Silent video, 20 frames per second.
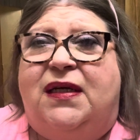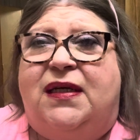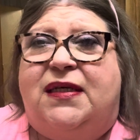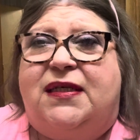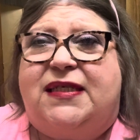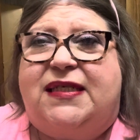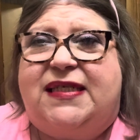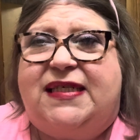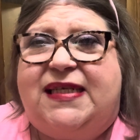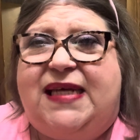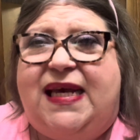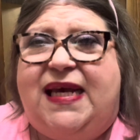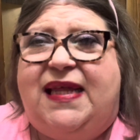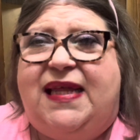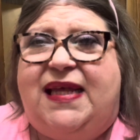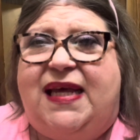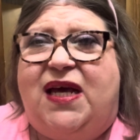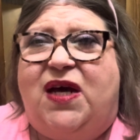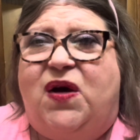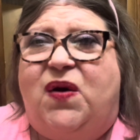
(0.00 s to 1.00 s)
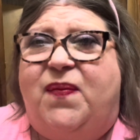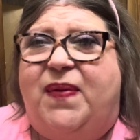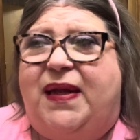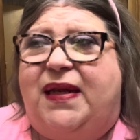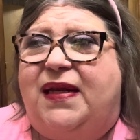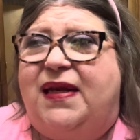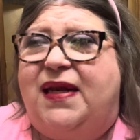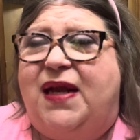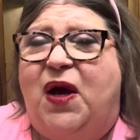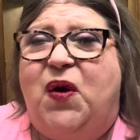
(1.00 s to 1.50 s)
see them
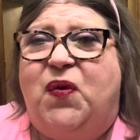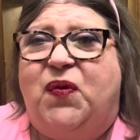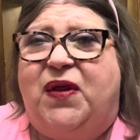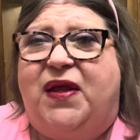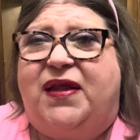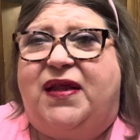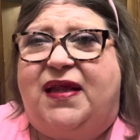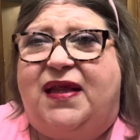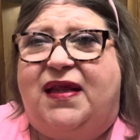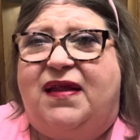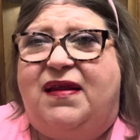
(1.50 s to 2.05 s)
and know that,